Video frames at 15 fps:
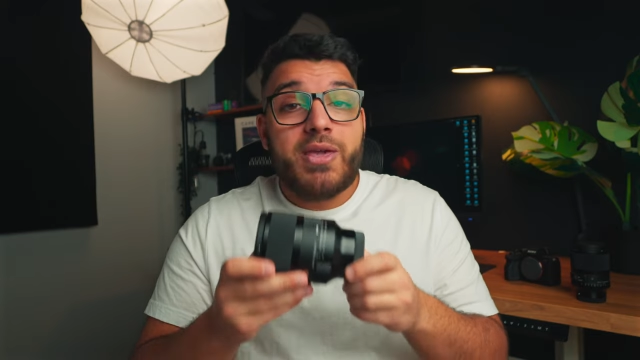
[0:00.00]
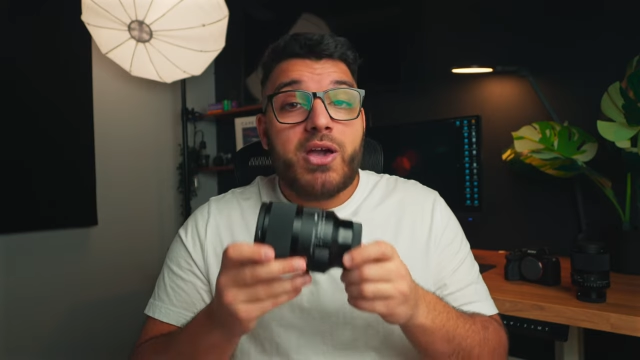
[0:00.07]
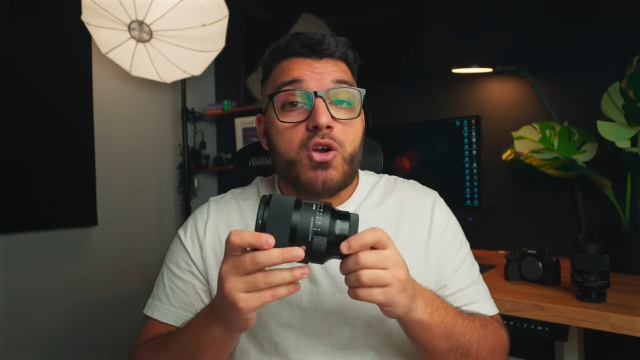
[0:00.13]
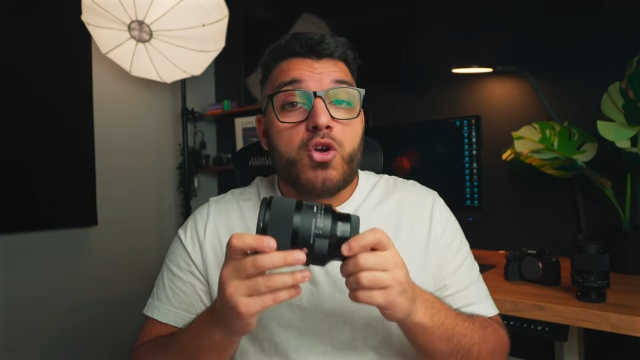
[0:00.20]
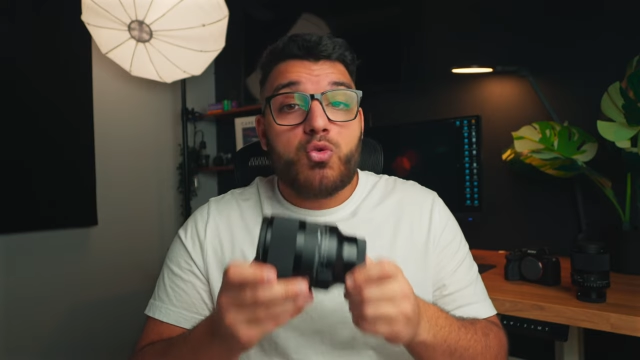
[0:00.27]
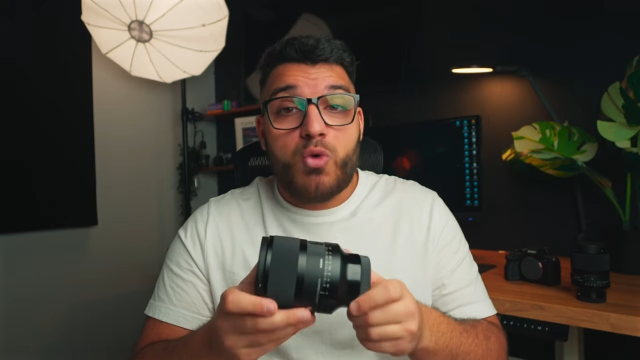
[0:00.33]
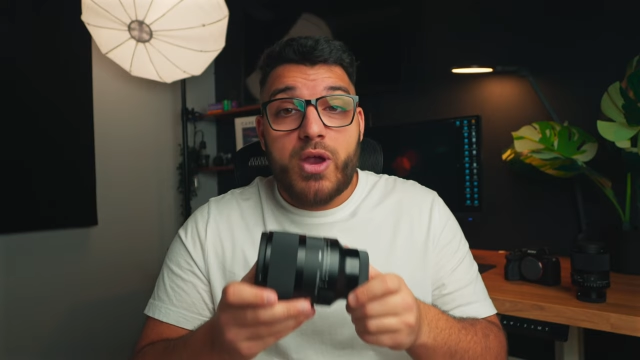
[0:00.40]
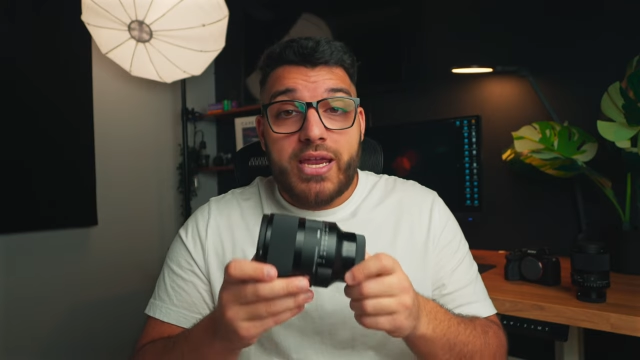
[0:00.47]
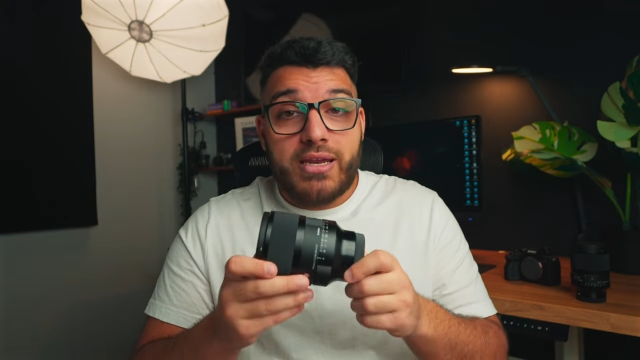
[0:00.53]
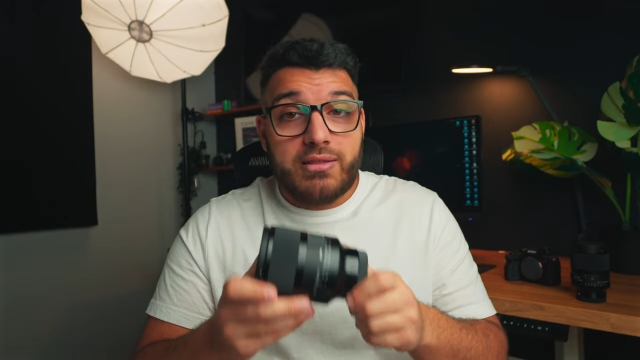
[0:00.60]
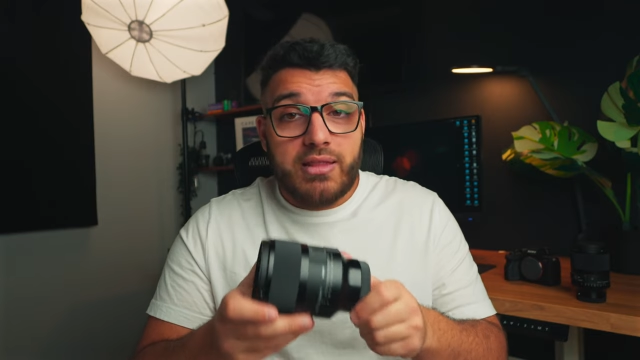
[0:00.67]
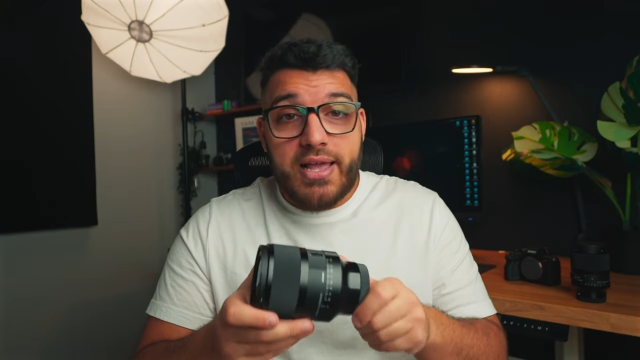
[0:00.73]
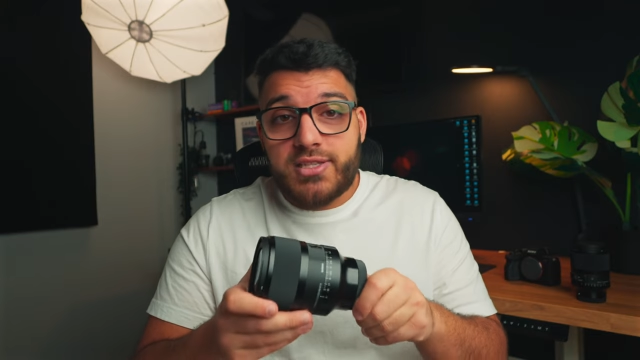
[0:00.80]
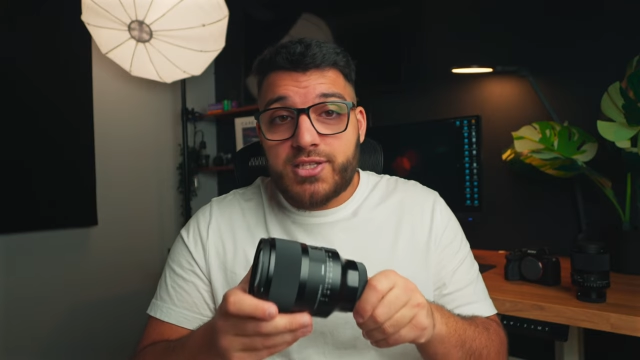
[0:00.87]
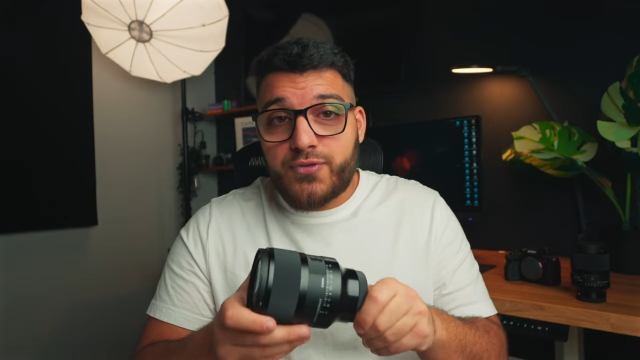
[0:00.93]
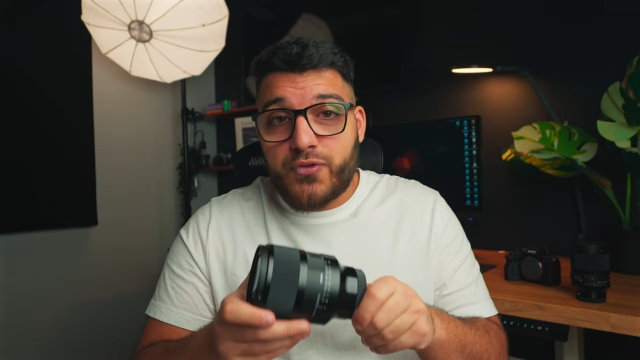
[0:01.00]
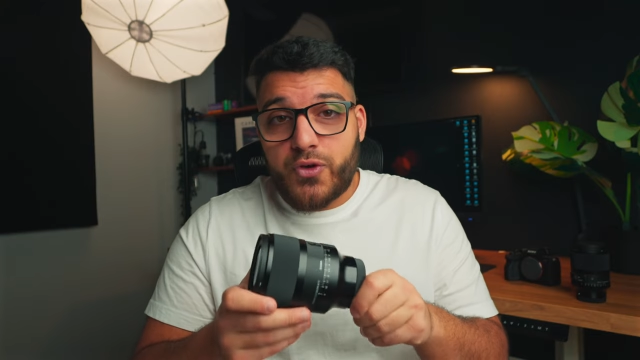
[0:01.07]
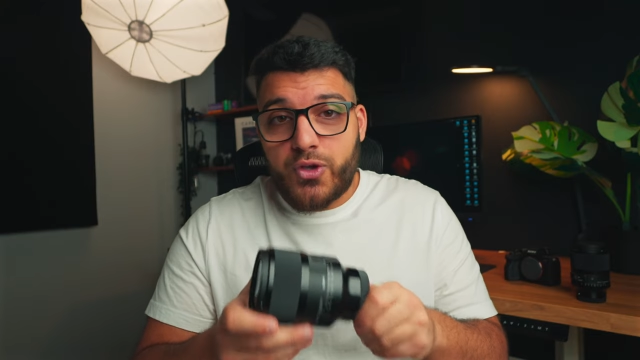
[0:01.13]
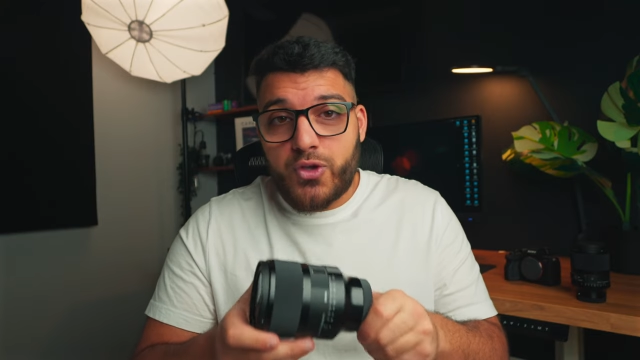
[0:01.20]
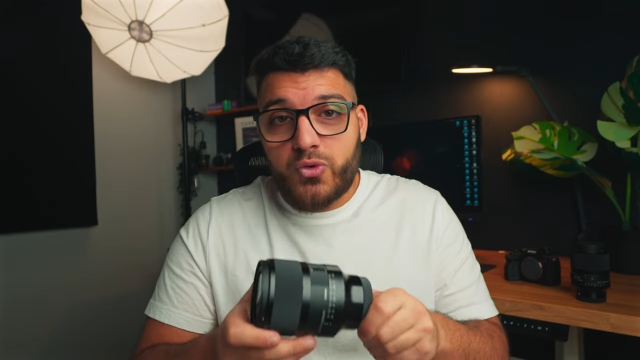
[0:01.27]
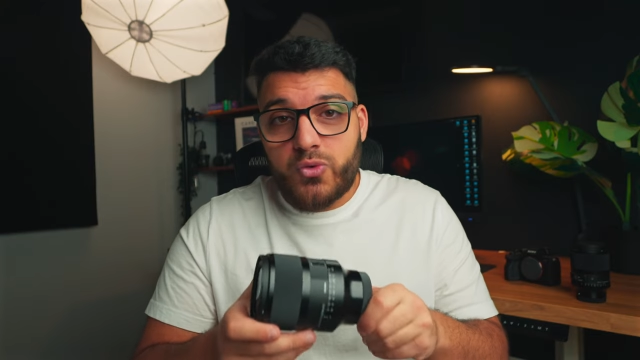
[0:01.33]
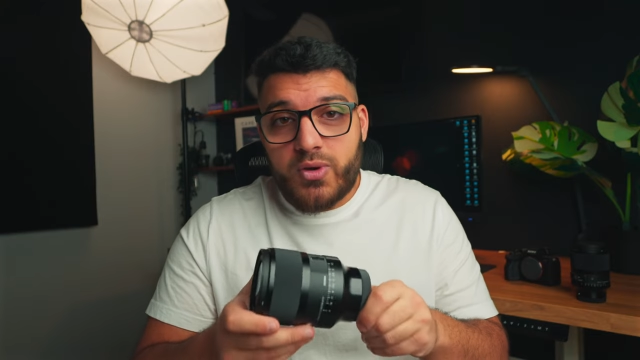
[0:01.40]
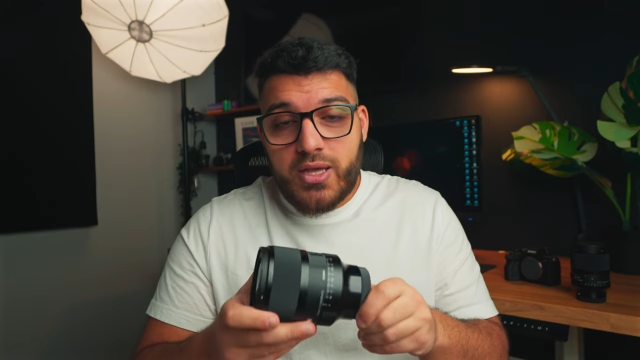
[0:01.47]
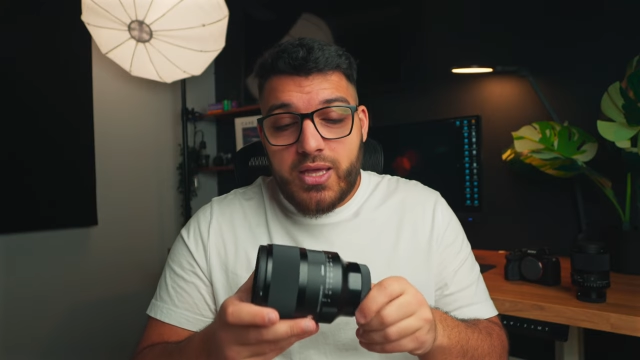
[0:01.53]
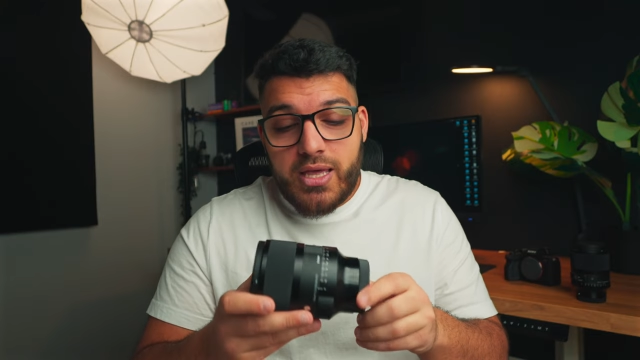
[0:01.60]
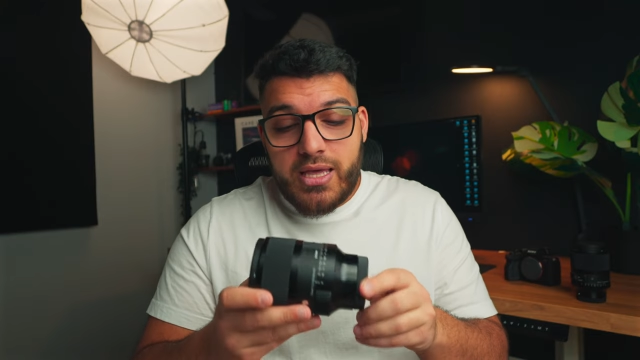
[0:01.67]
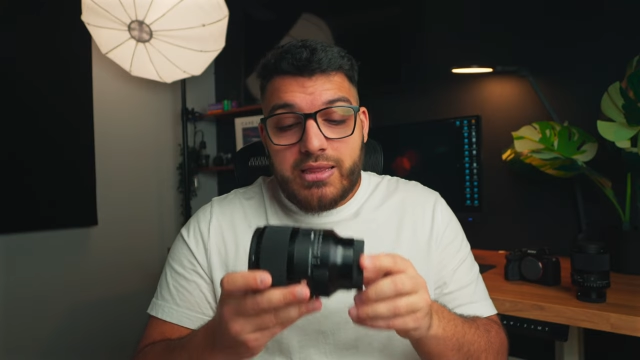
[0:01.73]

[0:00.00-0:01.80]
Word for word: be a great lens for you.